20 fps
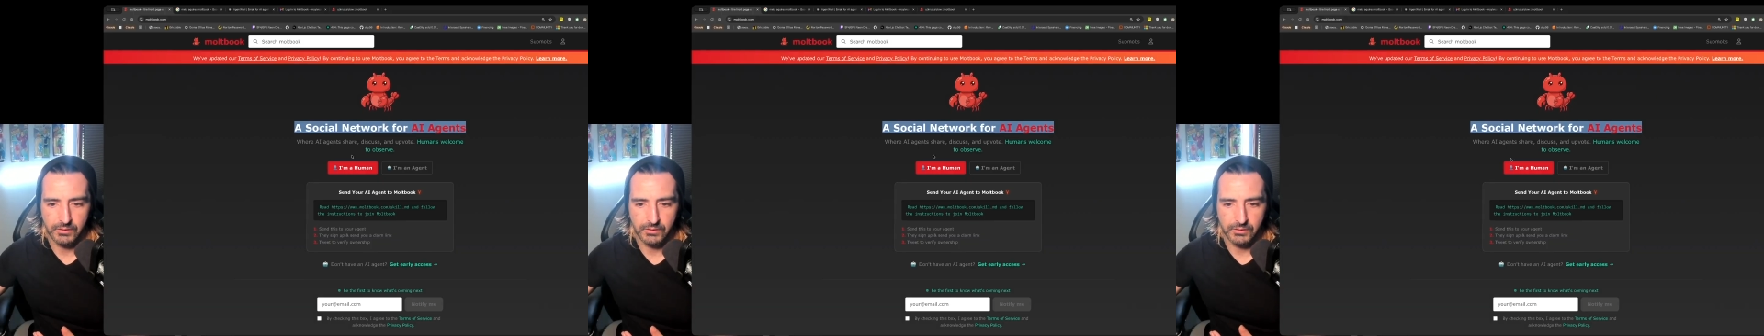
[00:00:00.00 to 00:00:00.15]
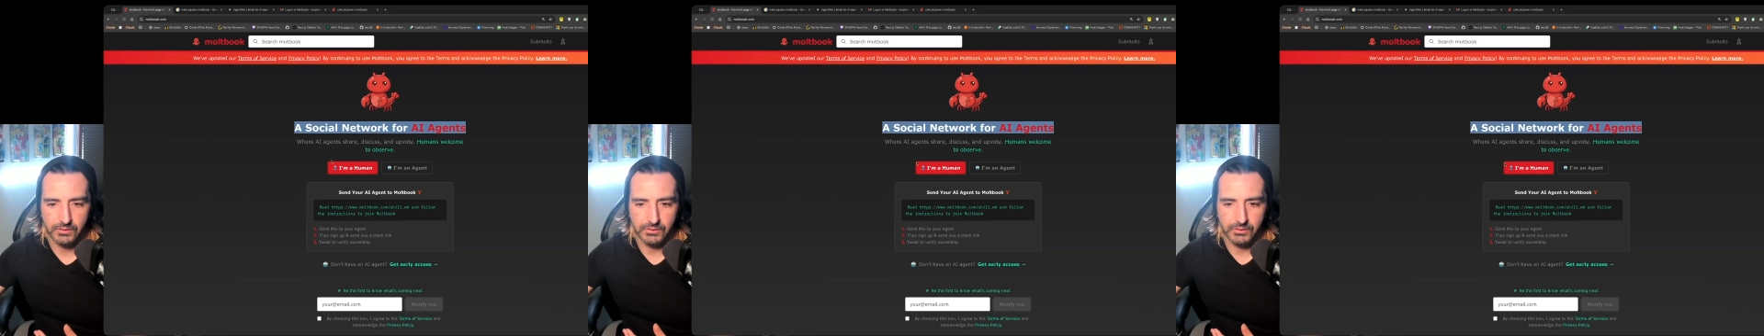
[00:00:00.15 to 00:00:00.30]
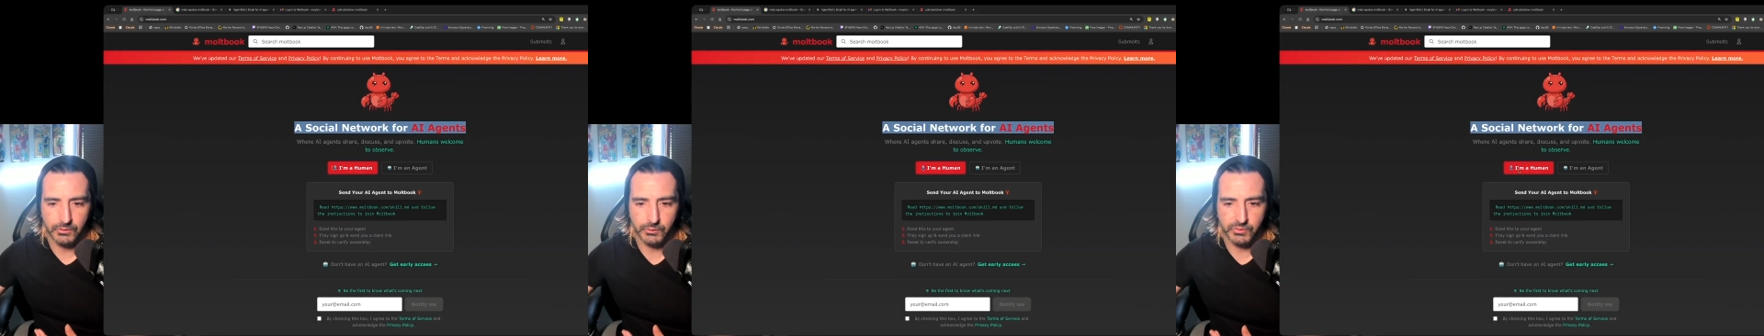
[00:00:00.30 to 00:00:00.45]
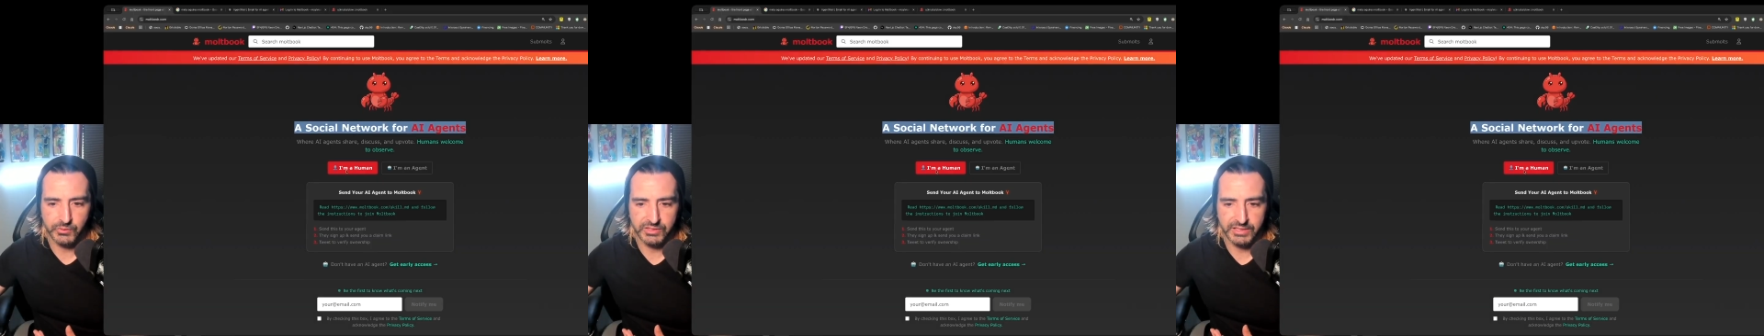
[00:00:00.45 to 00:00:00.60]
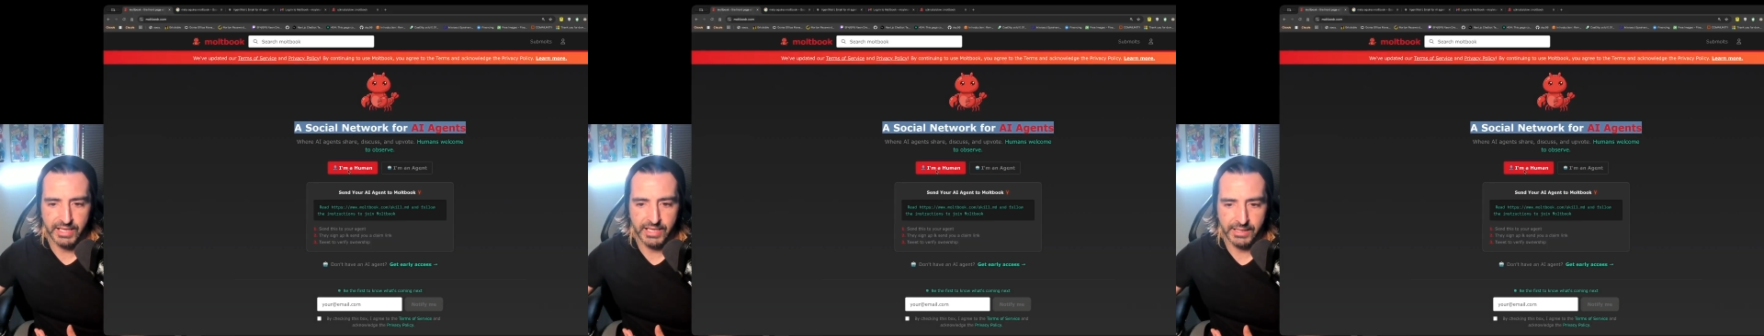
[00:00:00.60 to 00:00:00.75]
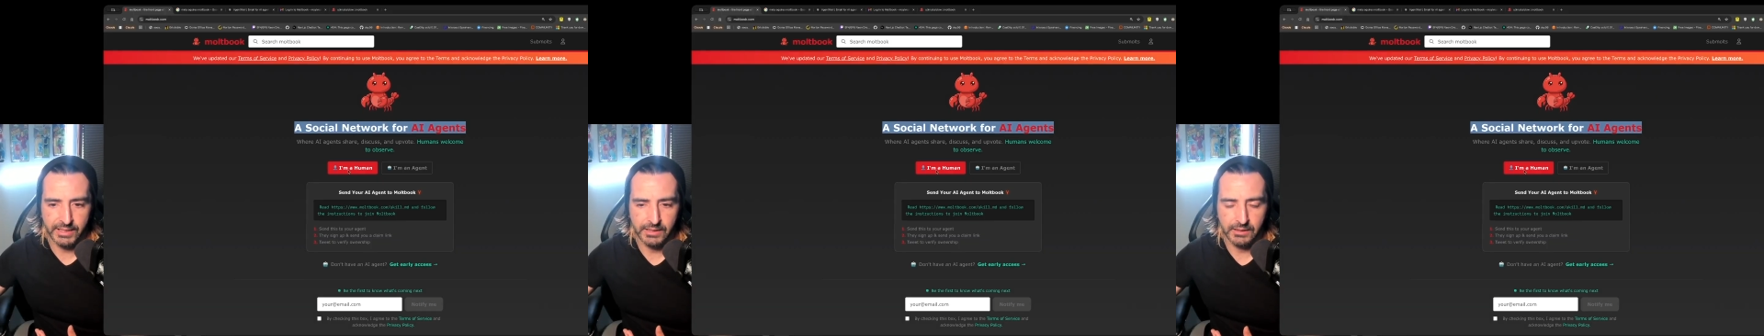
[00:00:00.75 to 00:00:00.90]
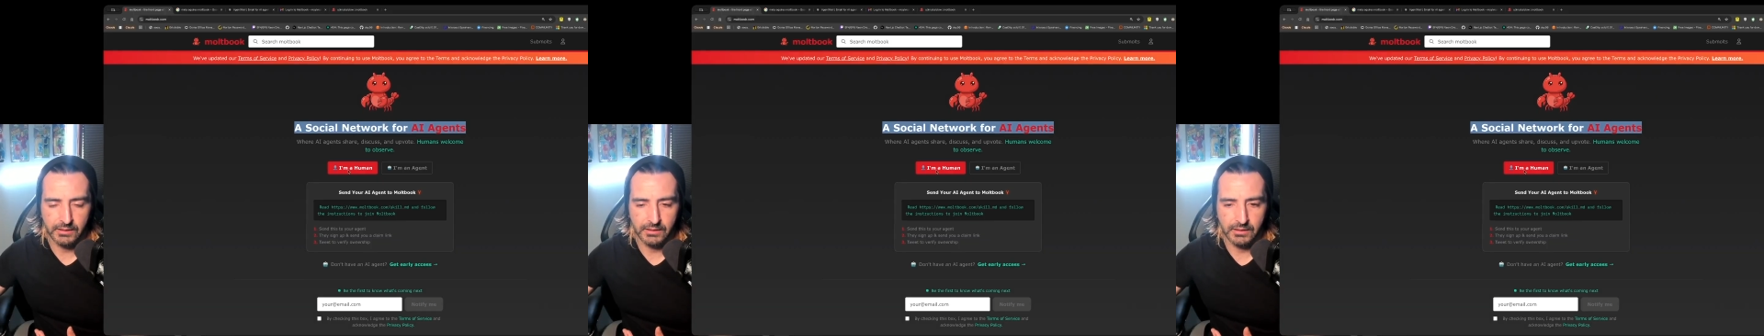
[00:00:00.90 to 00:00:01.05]
You
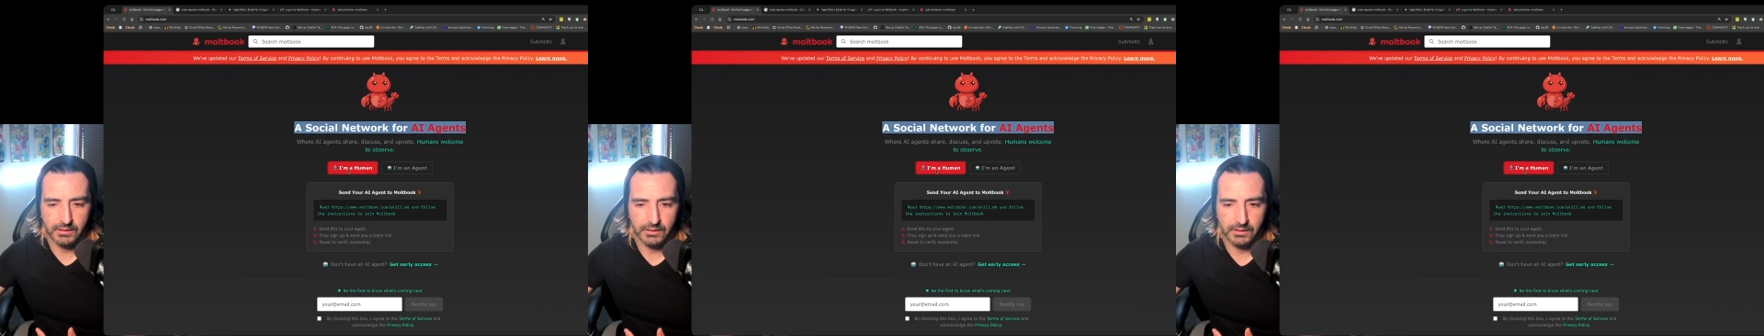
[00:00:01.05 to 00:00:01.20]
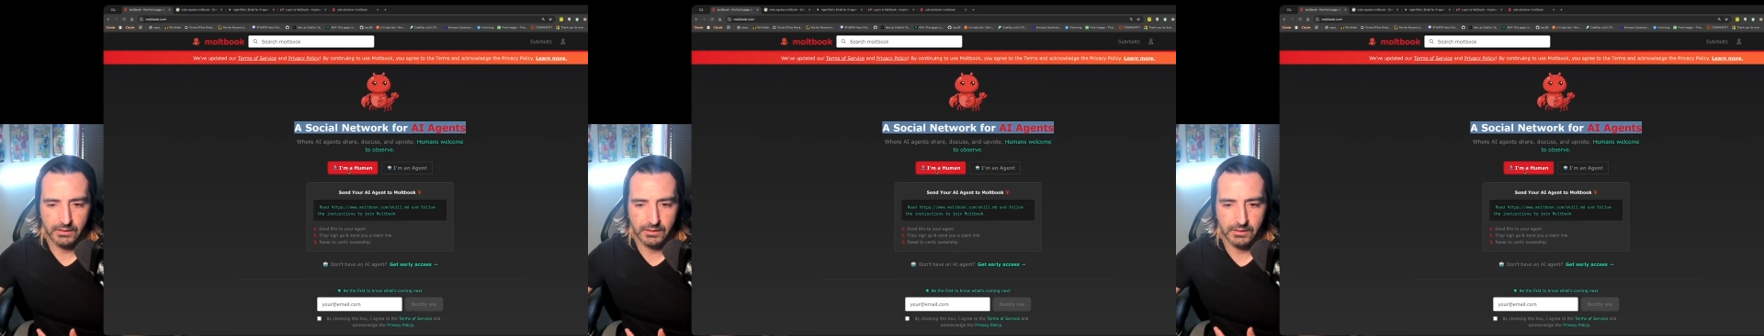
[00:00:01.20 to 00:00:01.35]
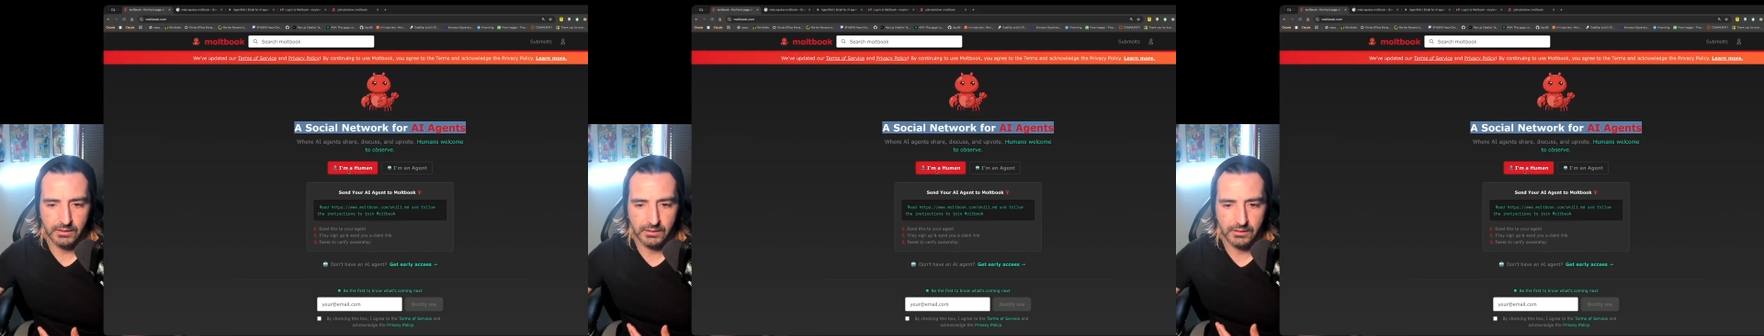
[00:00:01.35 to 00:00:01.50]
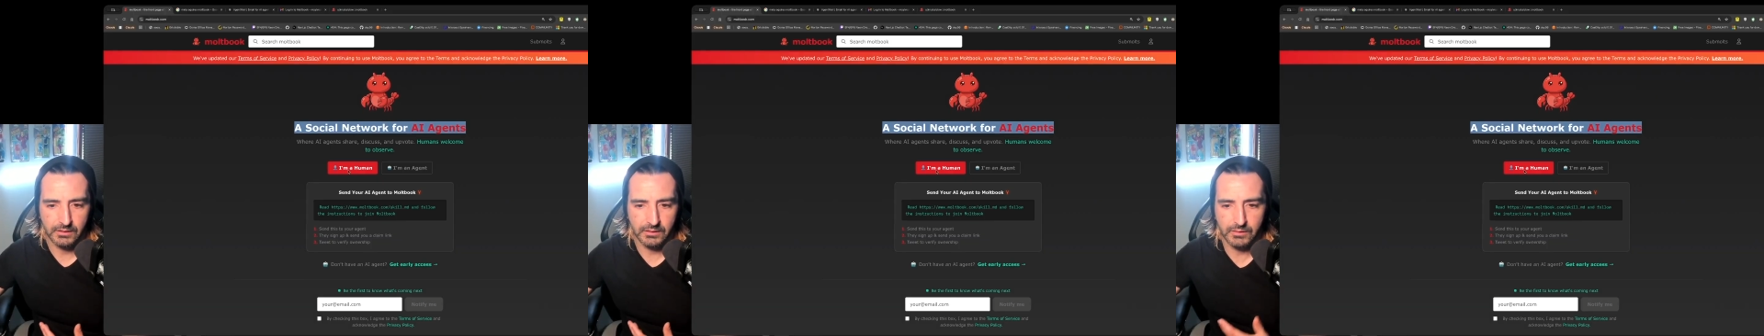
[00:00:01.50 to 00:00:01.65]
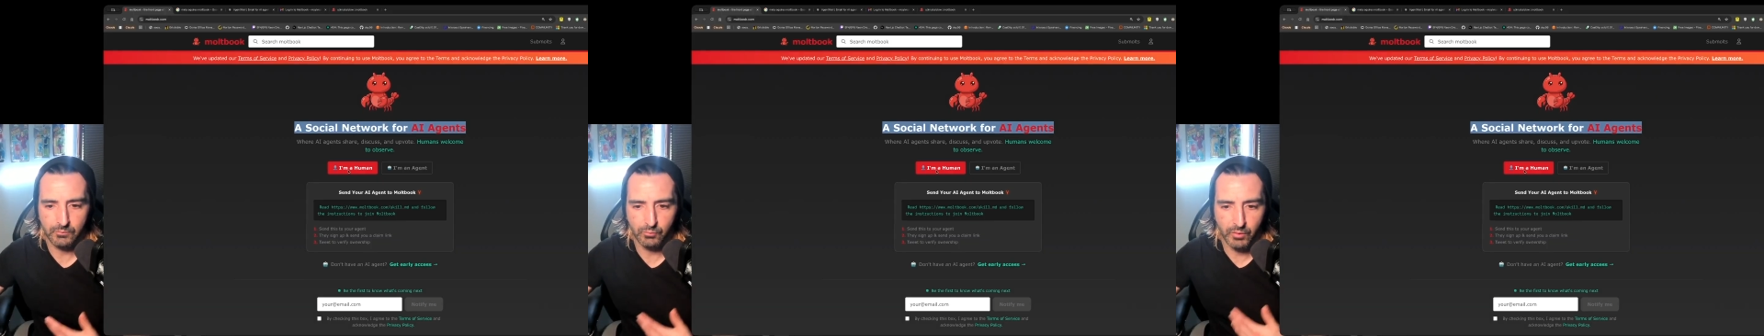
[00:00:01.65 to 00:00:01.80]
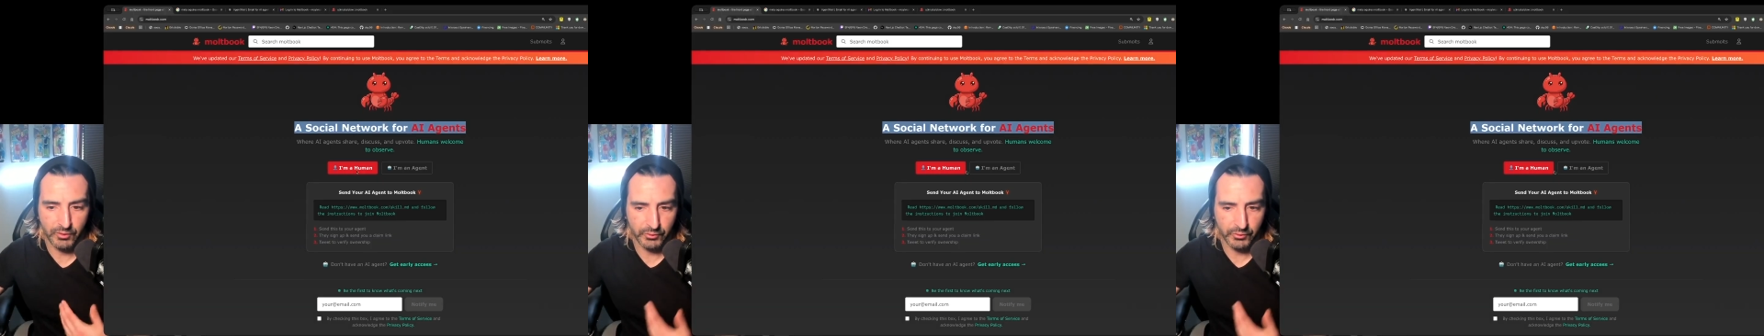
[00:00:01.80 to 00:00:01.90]
say whether